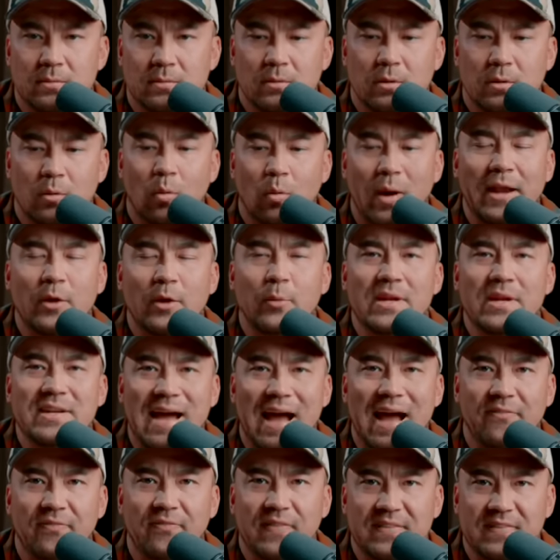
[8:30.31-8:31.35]
Why do we
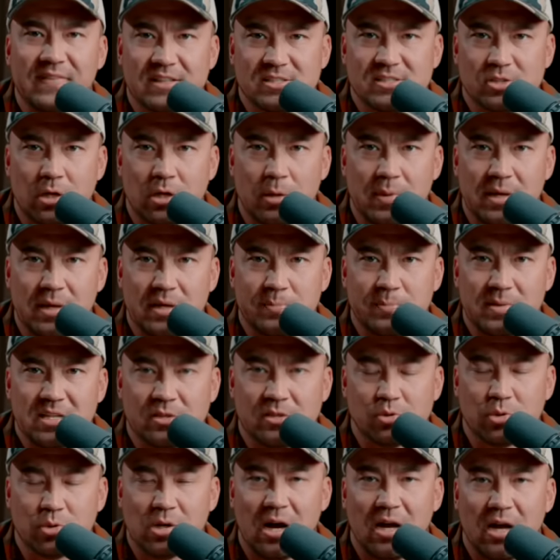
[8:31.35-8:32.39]
not think that's going to be a potential
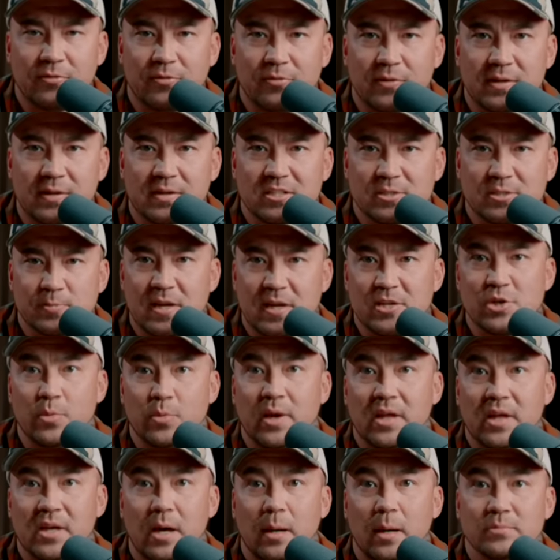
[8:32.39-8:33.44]
conflict, especially when it
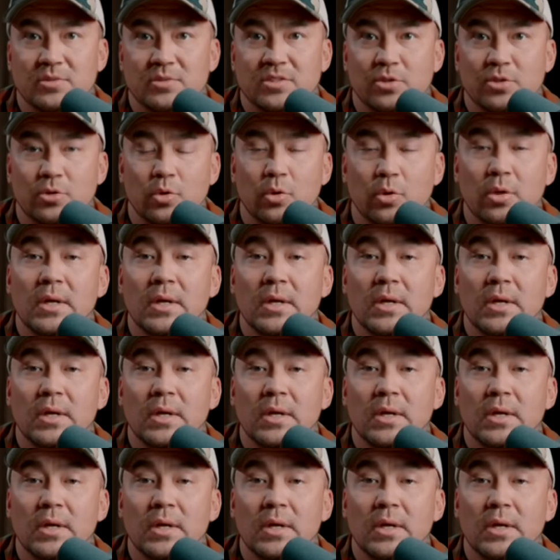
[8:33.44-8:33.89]
comes to